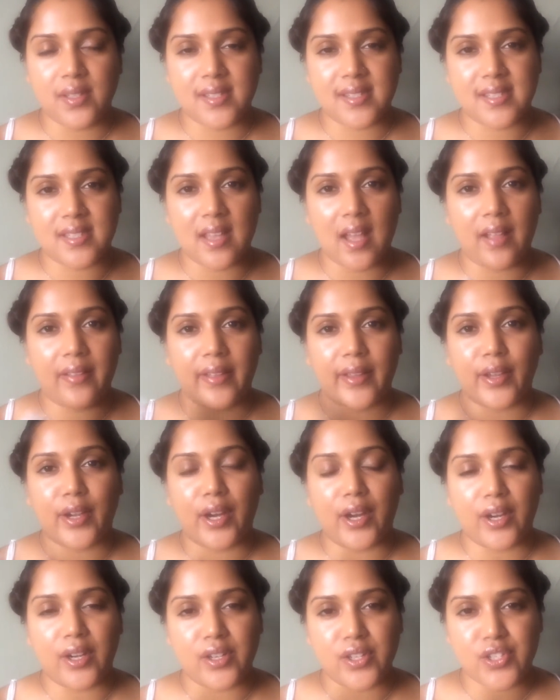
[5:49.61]
It's not like
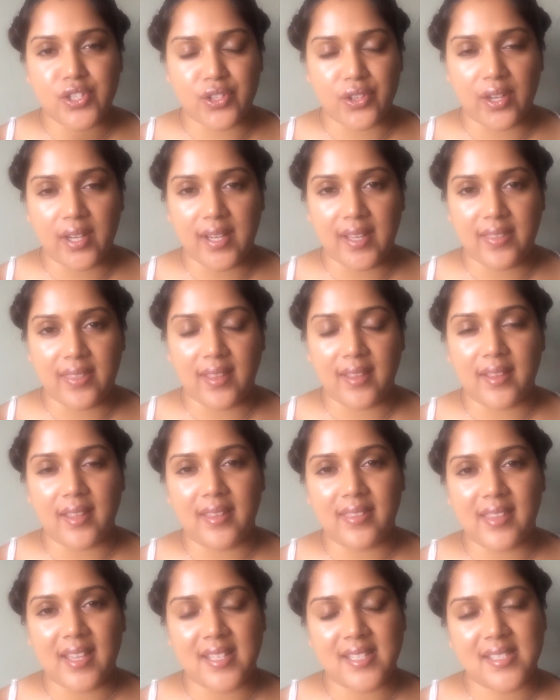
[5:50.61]
harsh or anything
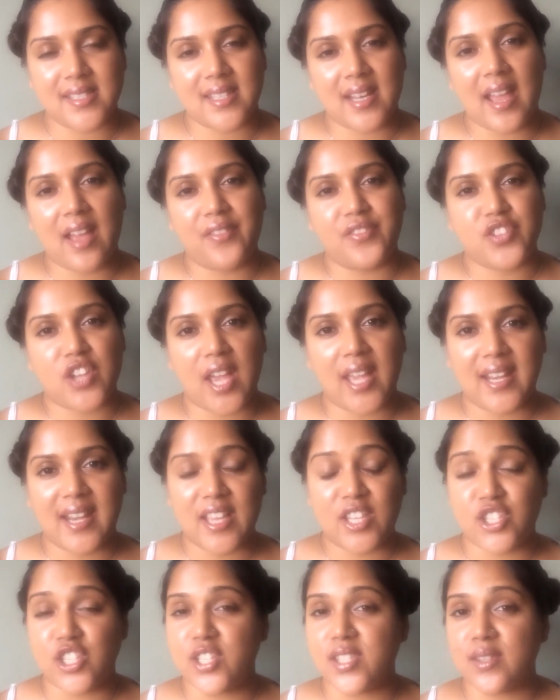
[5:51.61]
like that. It doesn't have jagged
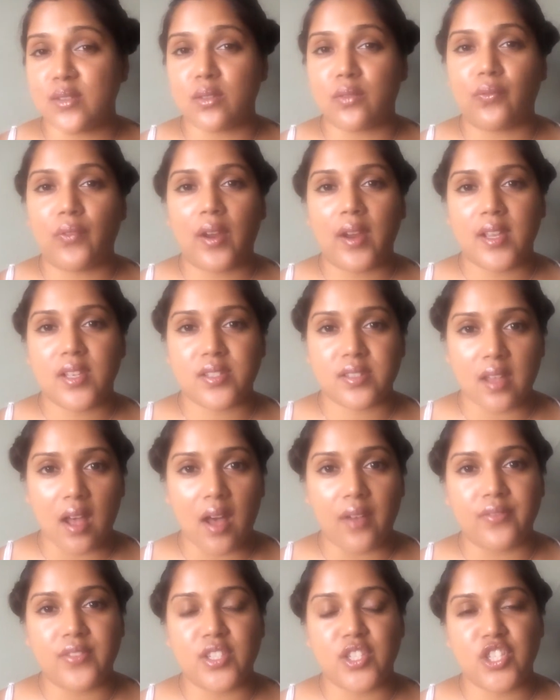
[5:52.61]
edges. It's very
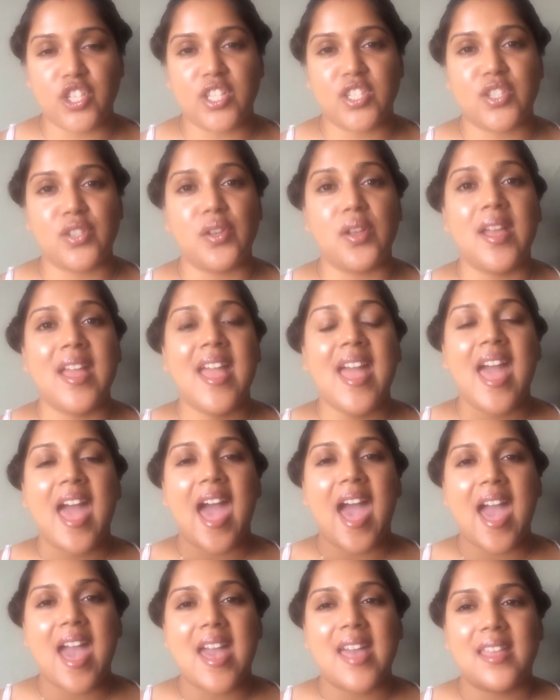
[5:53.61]
soft and gentle.
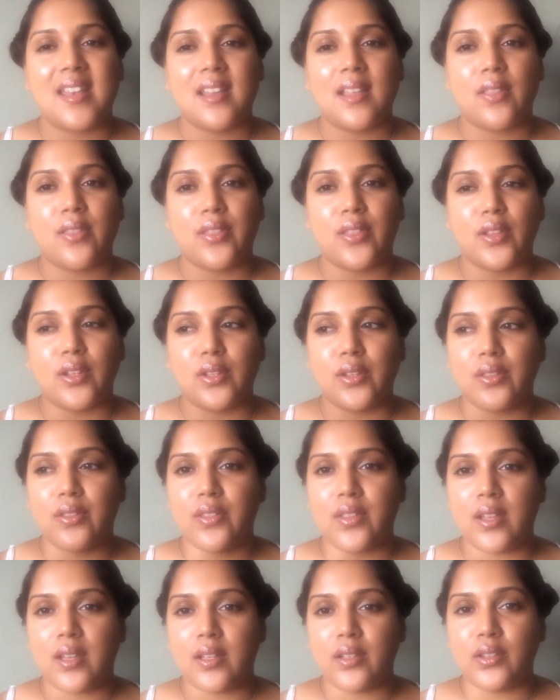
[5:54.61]
And
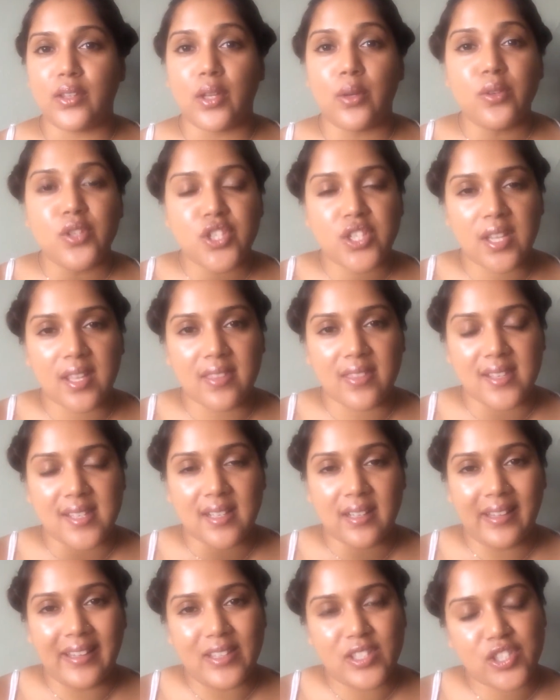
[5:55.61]
the lotion, the
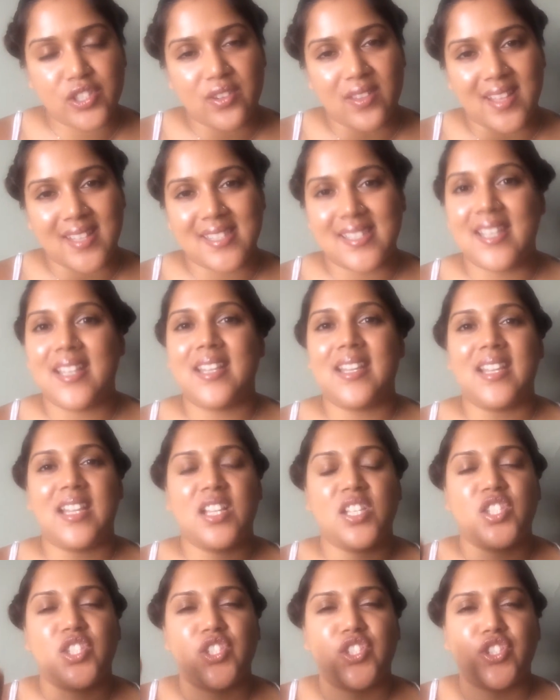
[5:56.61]
cleanser that's in
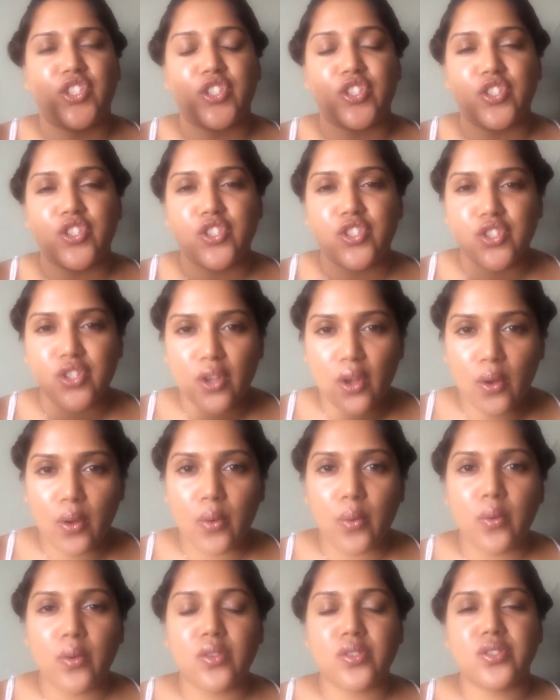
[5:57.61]
it is just
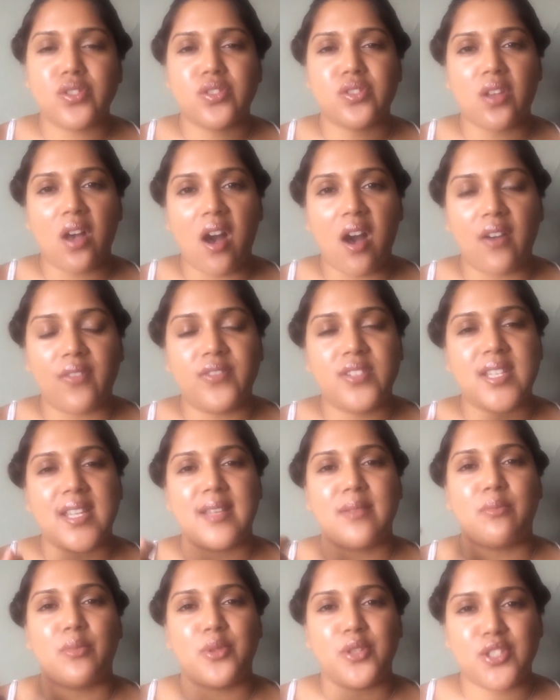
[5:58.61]
so soft
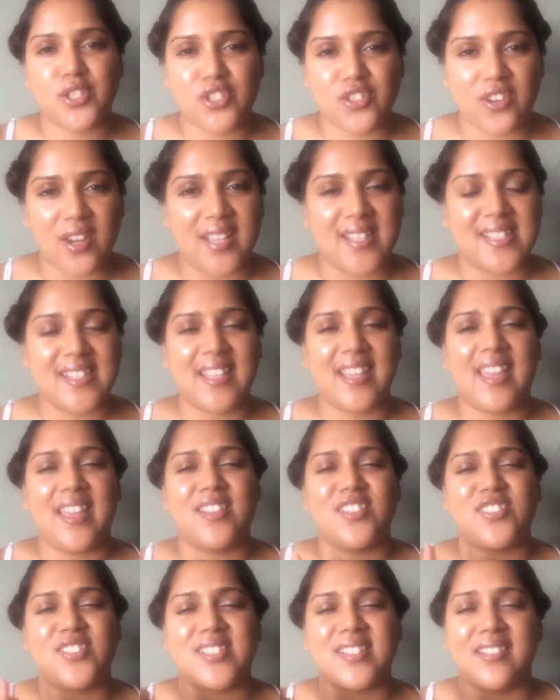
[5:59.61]
and moisturizing
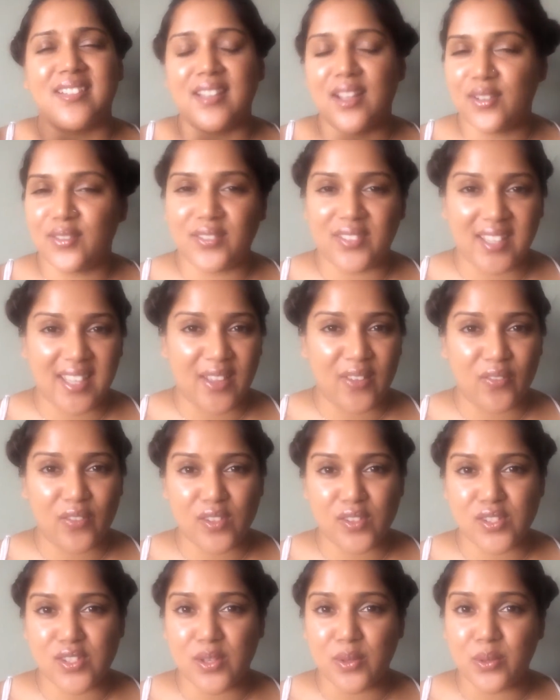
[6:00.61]
and just lovely. It
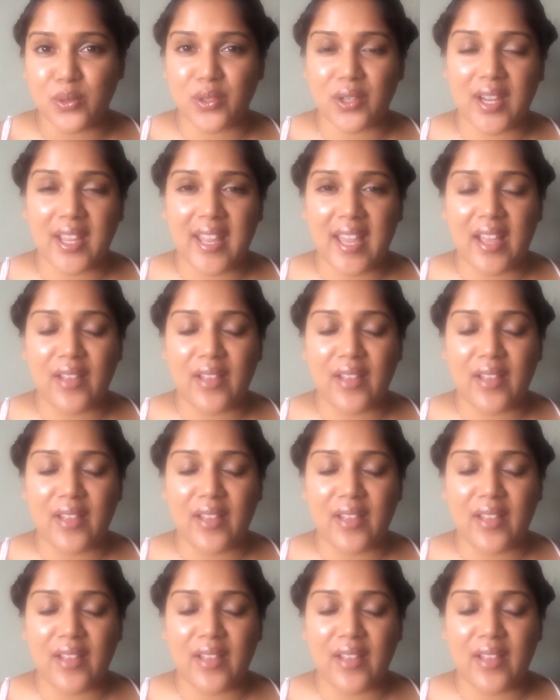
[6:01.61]
feels so great.